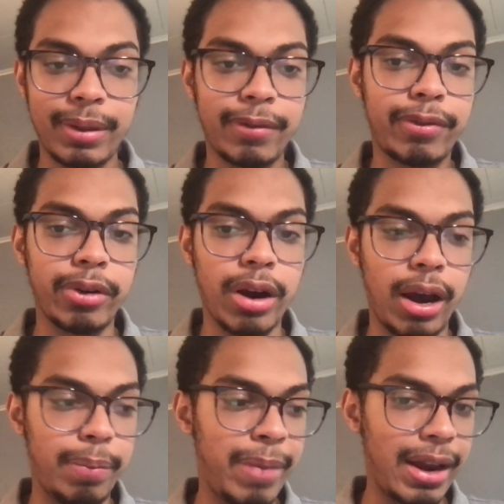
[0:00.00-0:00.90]
for
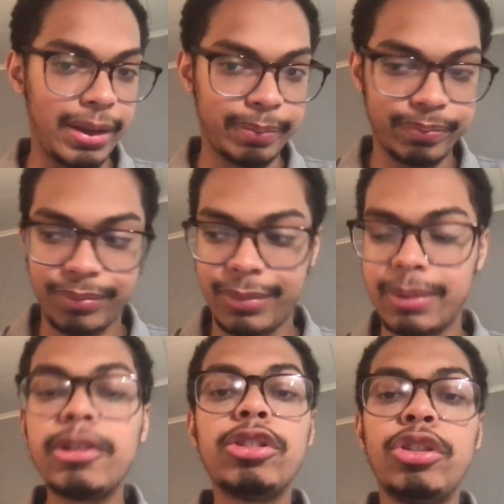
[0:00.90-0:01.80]
uh, betting,
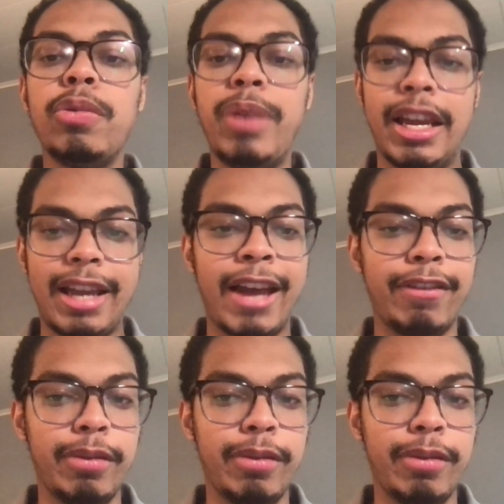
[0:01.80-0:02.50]
do pick Evan